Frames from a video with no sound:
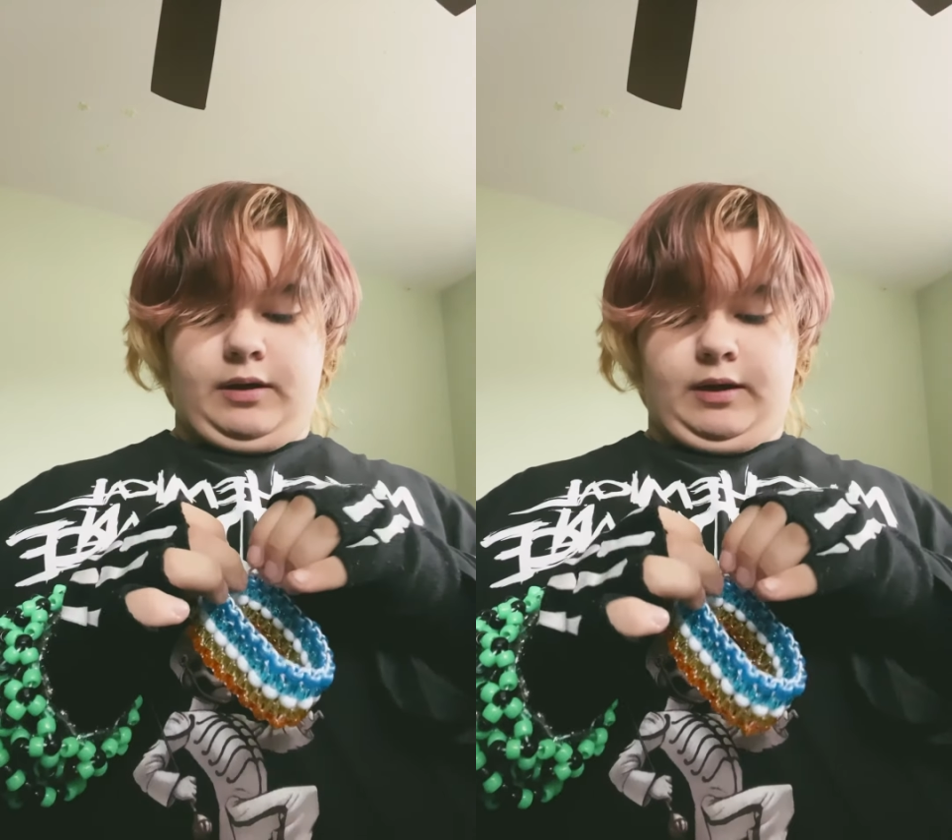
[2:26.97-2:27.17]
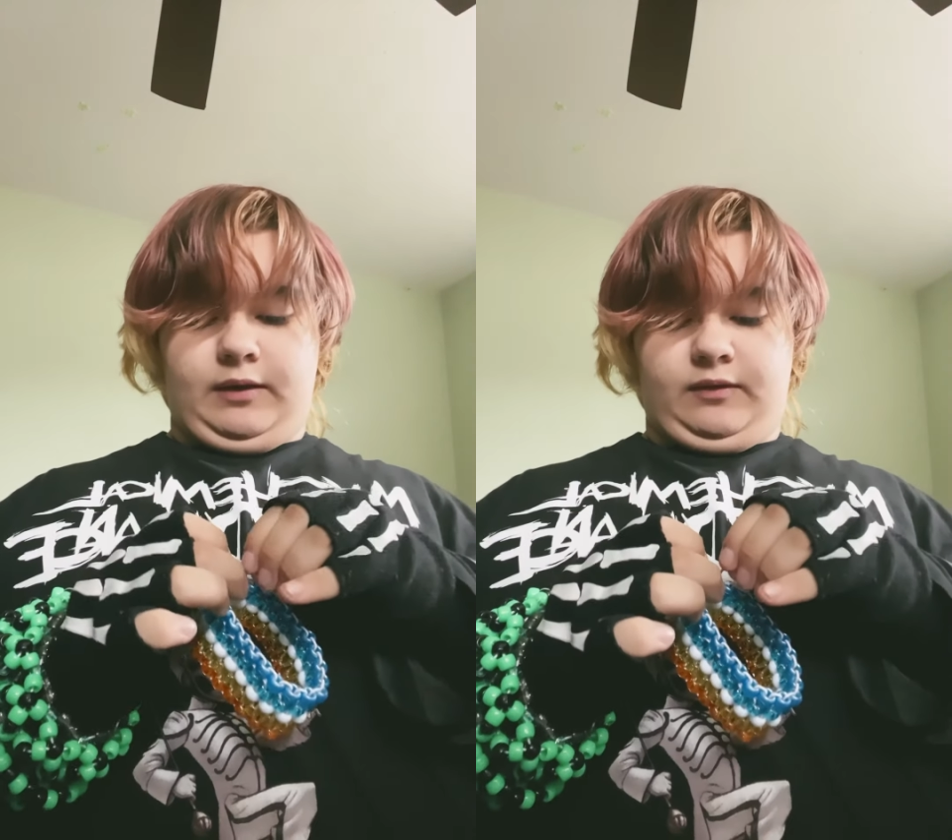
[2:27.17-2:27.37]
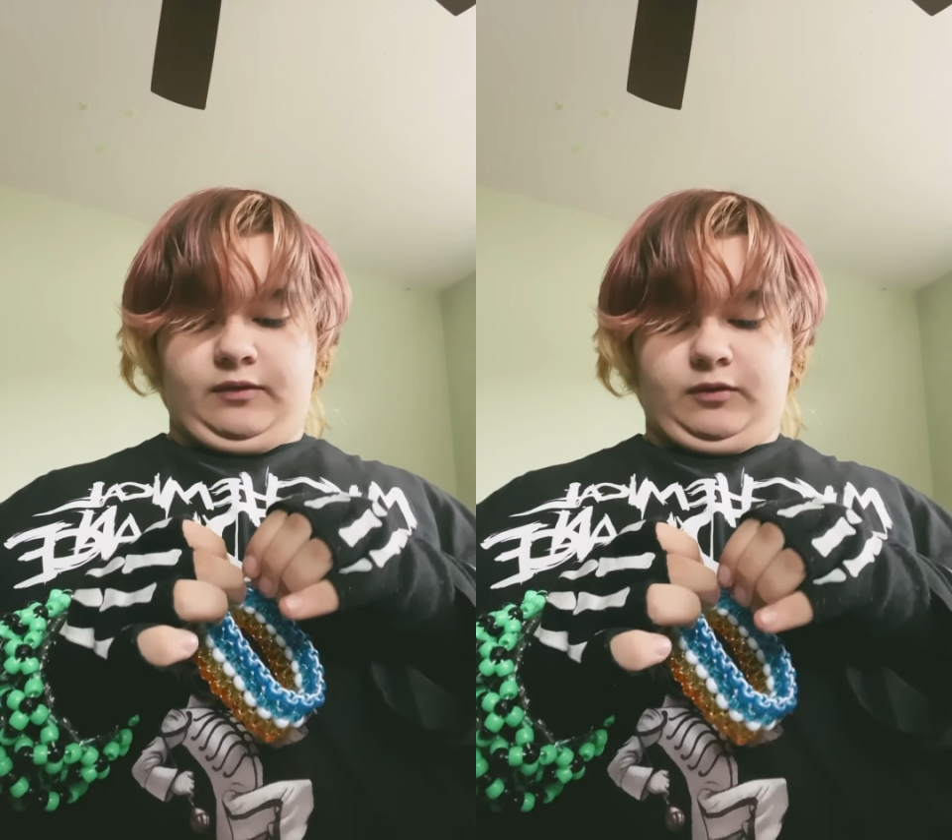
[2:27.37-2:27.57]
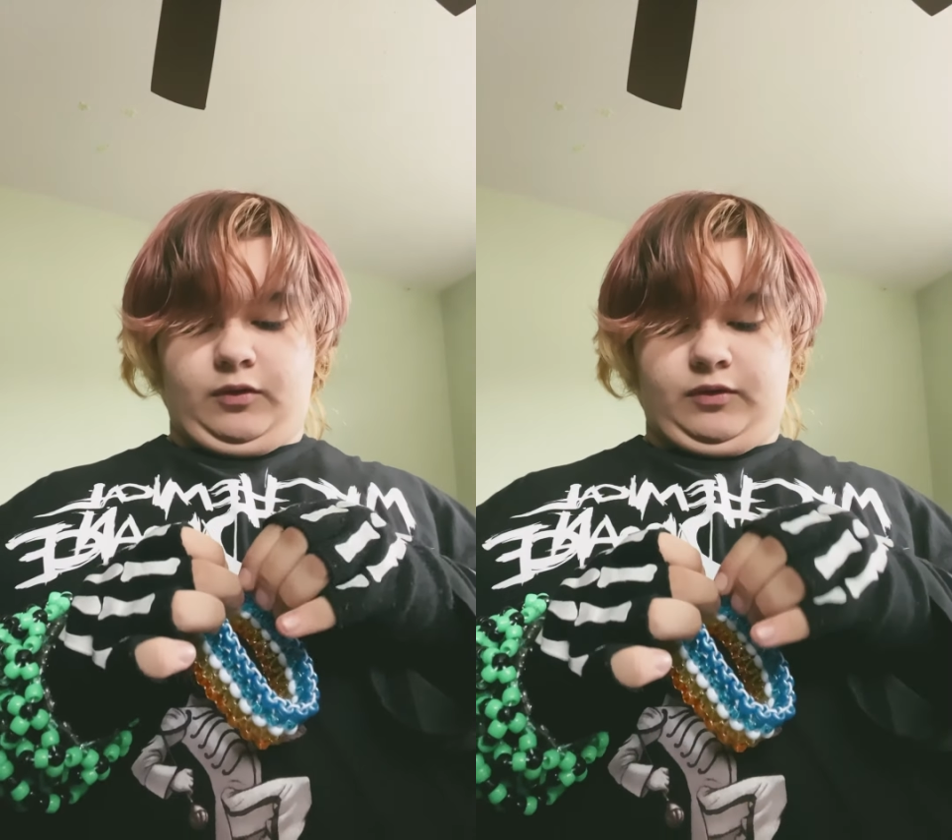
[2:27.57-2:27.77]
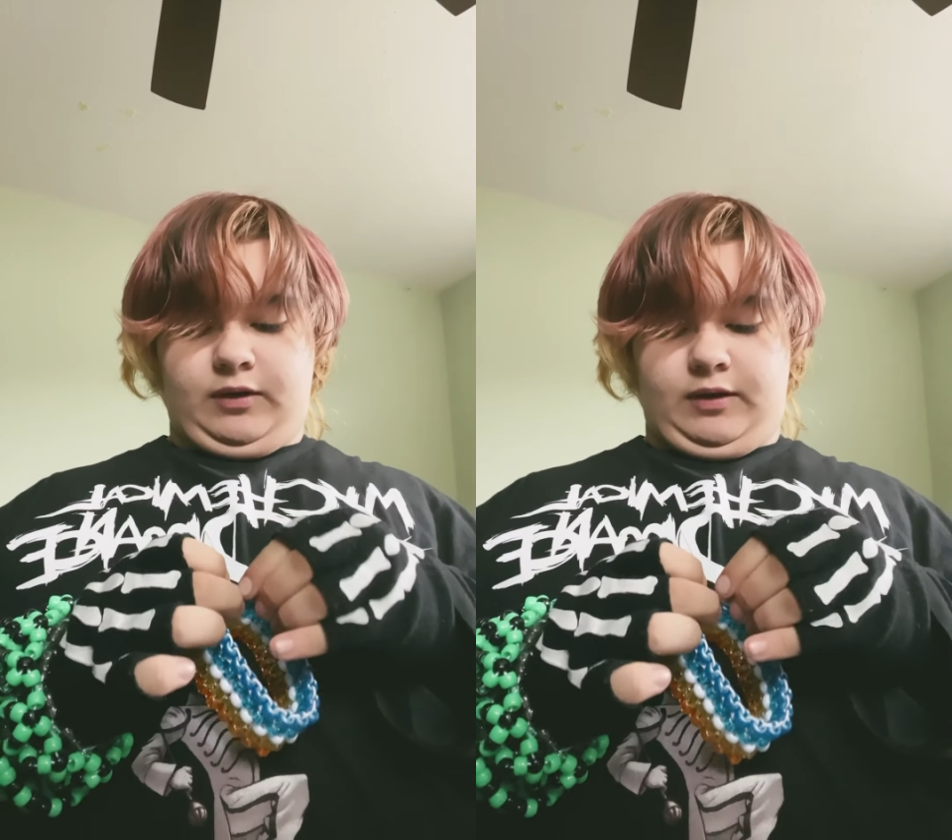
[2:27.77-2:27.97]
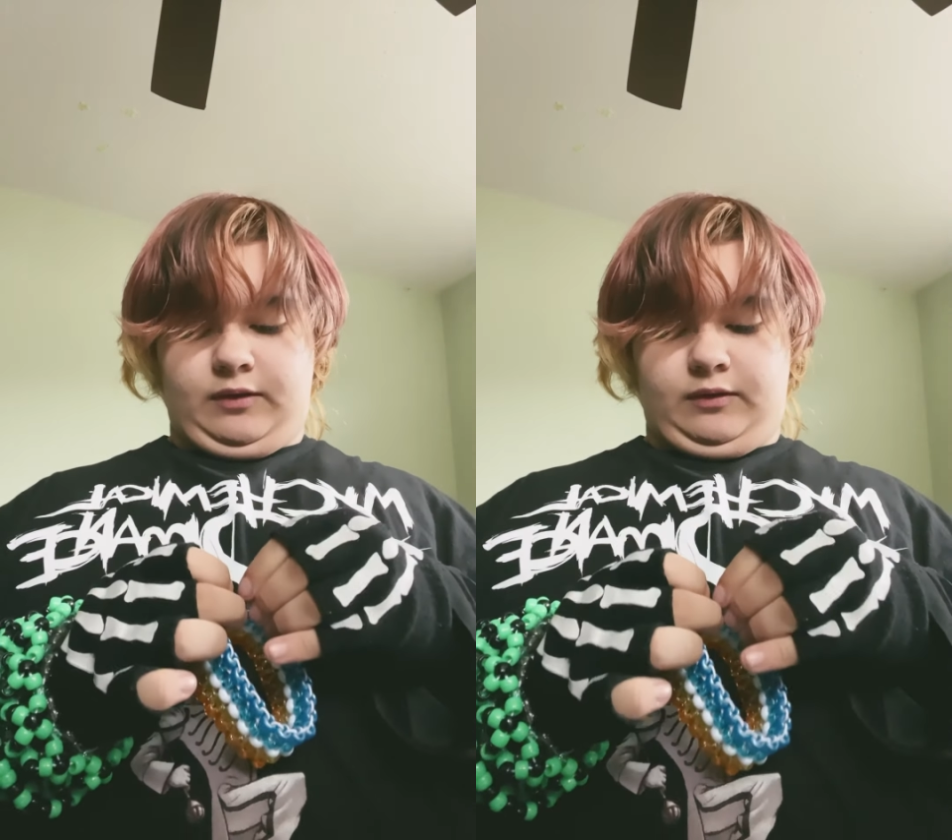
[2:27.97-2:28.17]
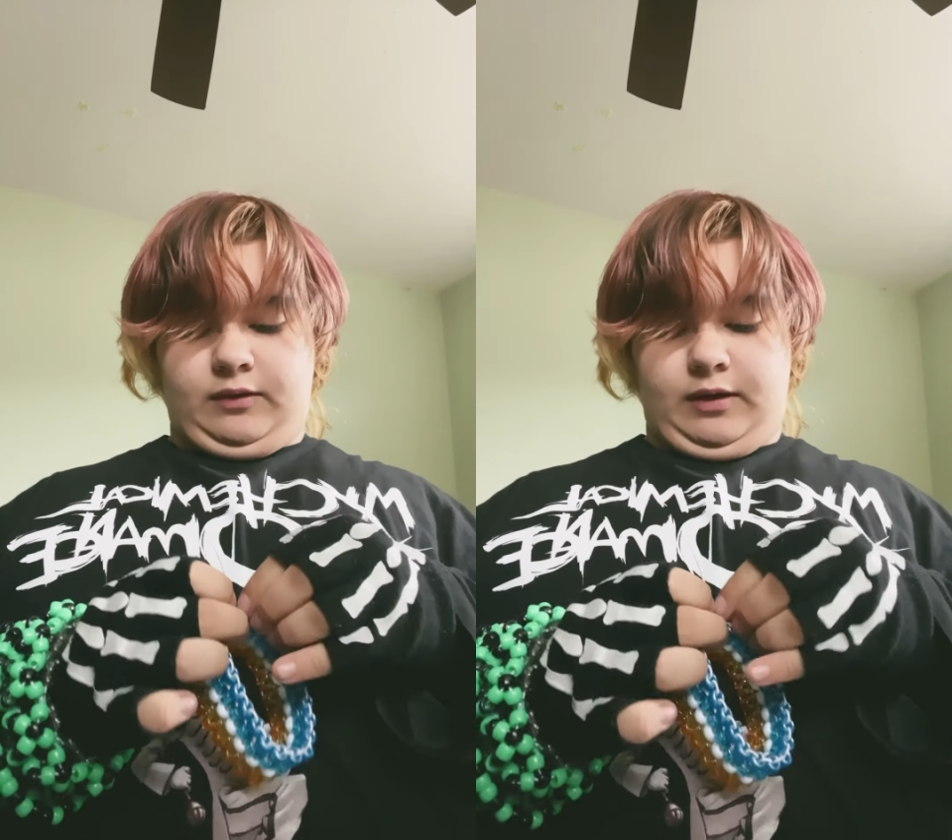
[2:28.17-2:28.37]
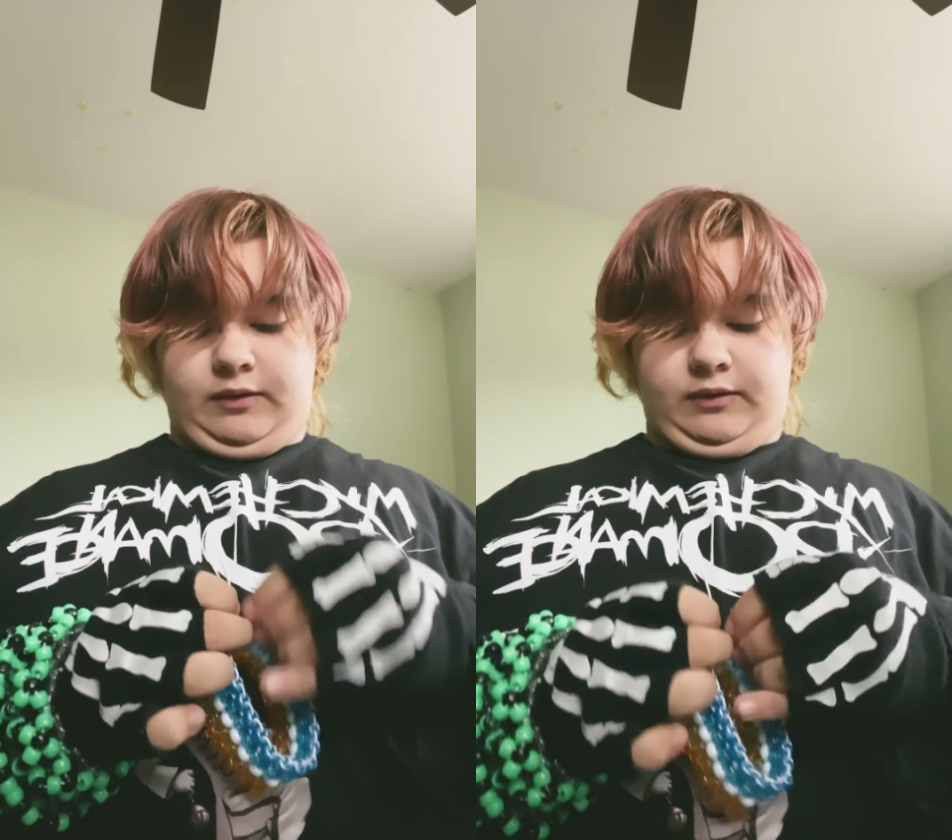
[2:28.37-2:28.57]
it's as close
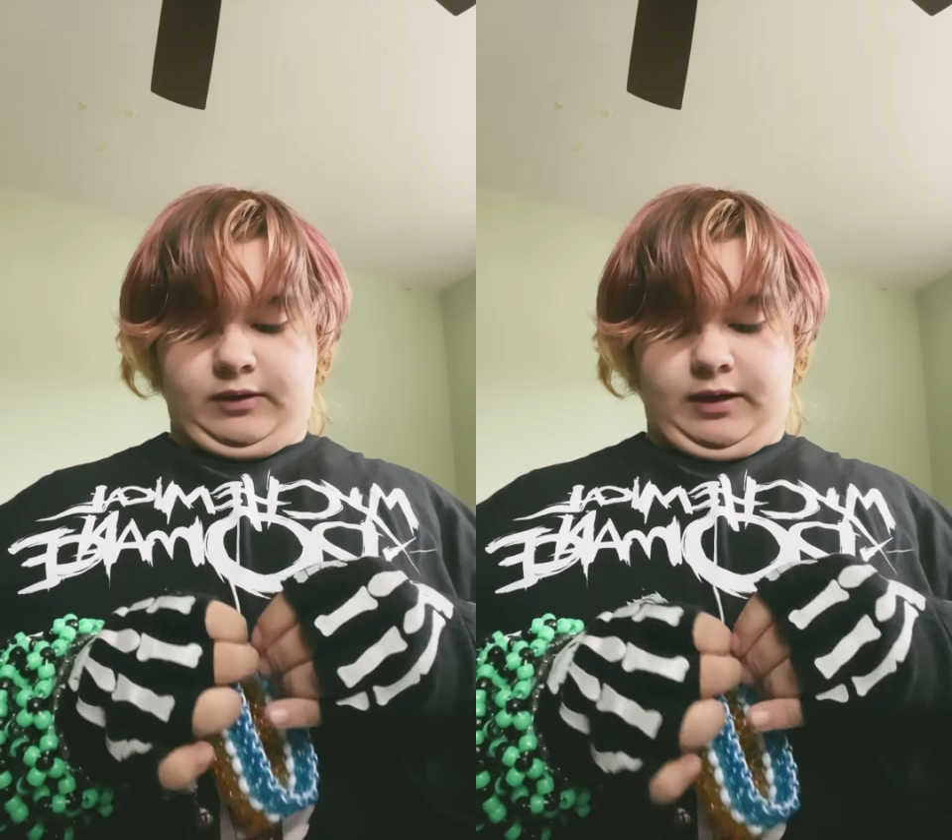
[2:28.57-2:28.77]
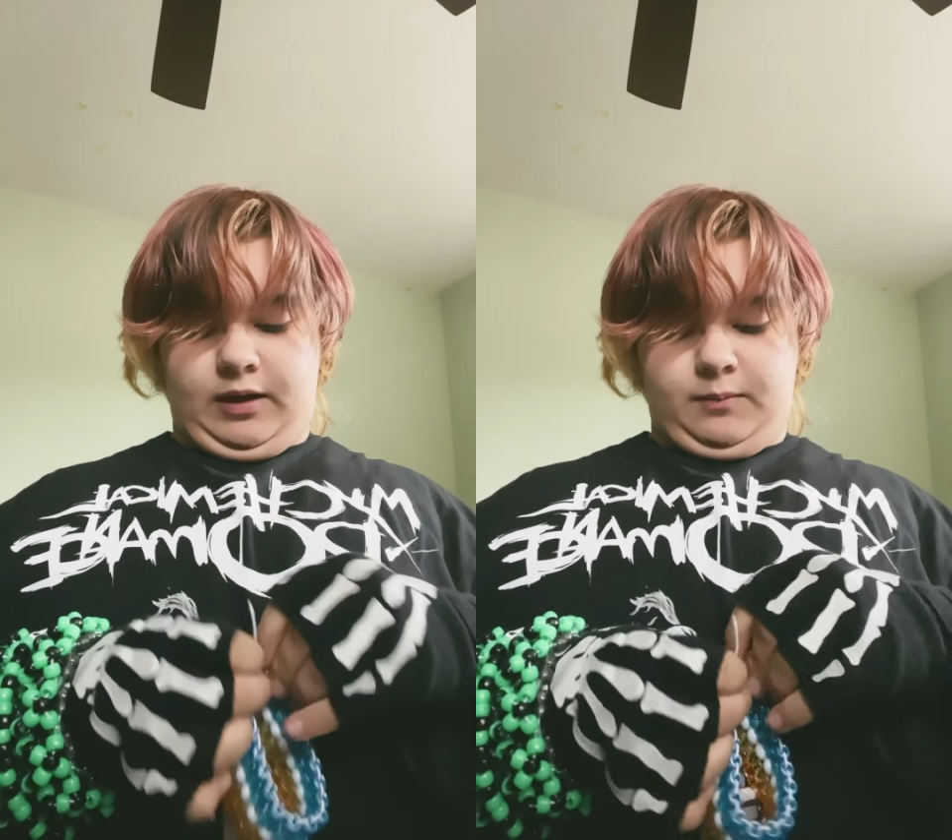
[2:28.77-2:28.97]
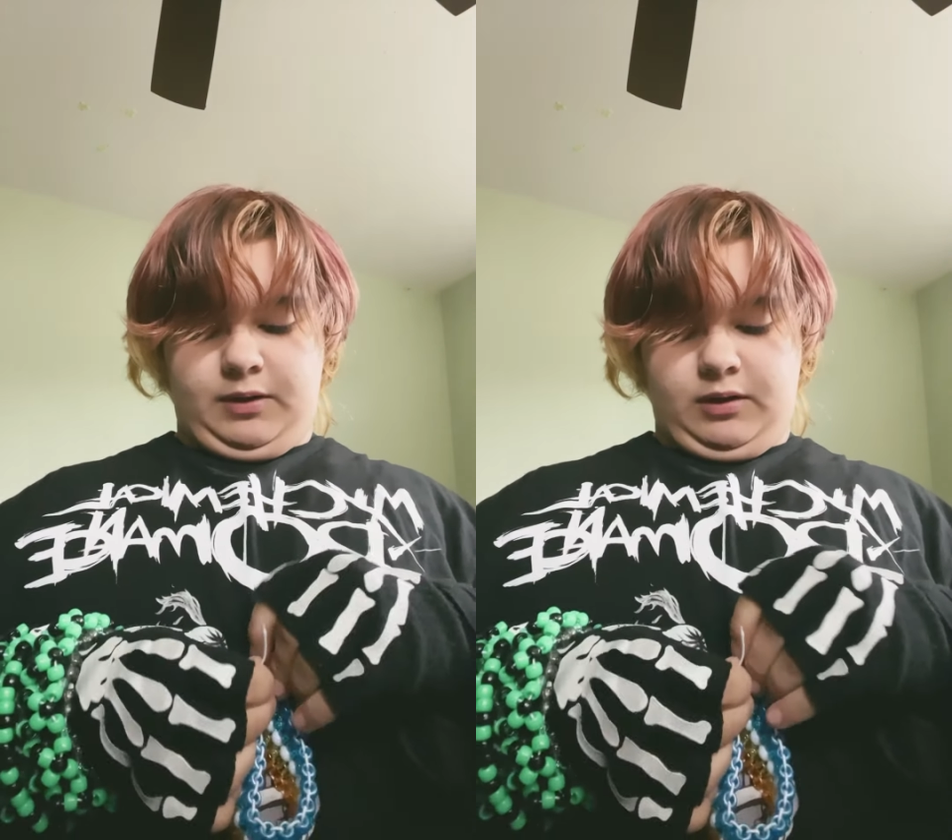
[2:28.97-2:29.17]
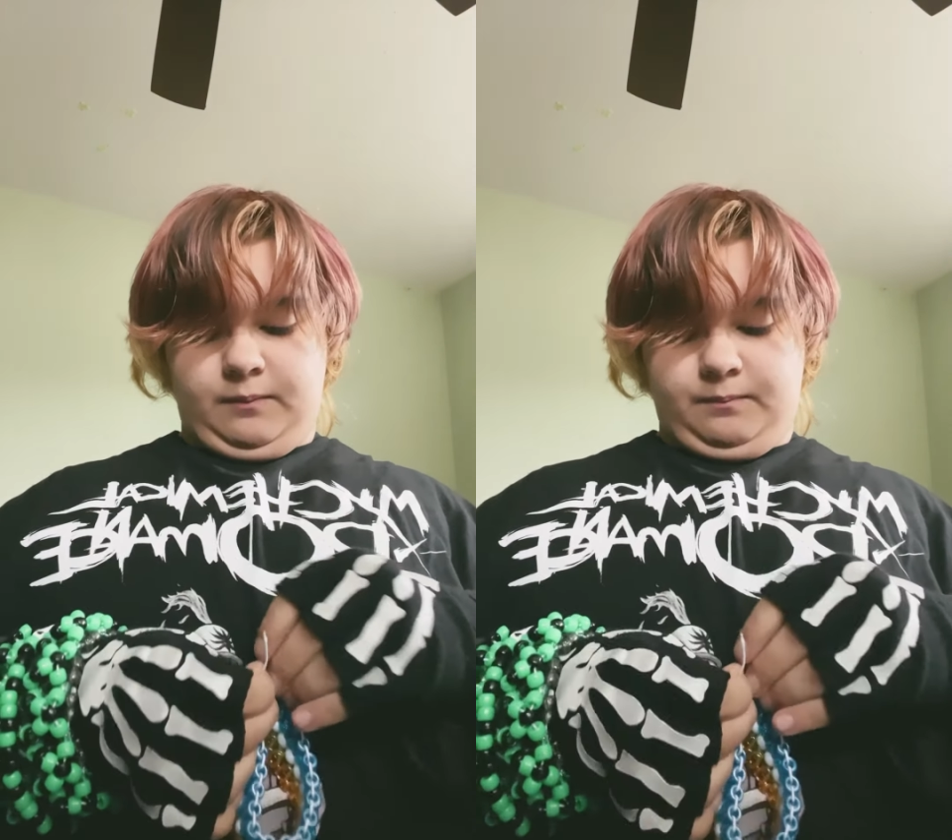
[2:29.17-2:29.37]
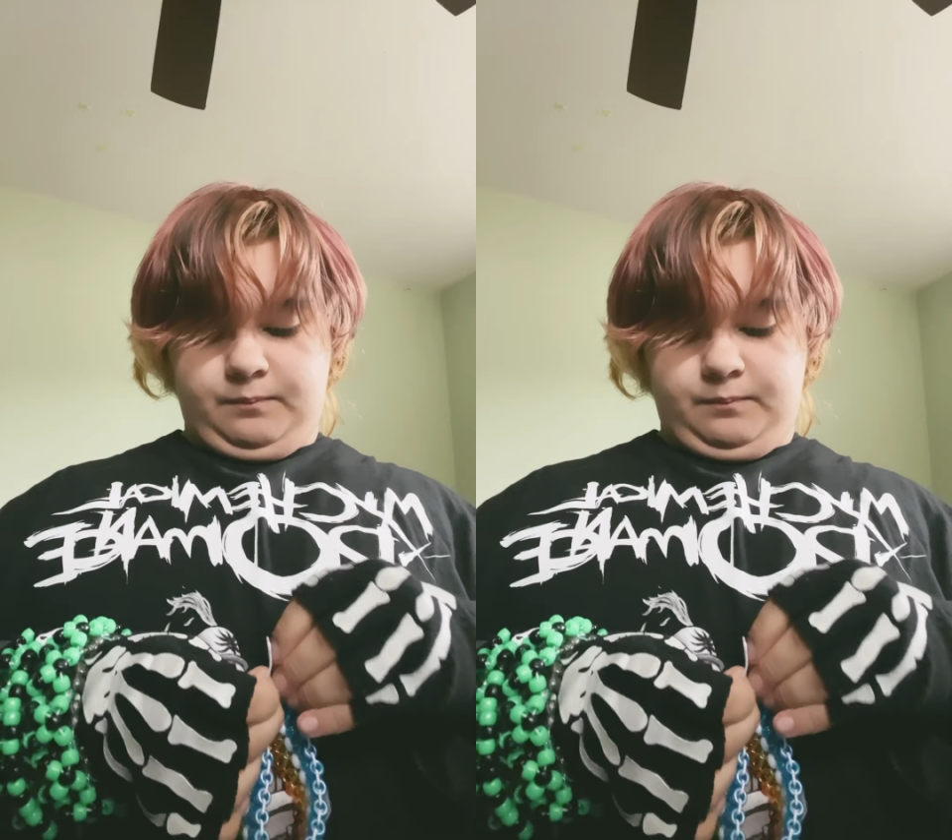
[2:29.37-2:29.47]
as it can be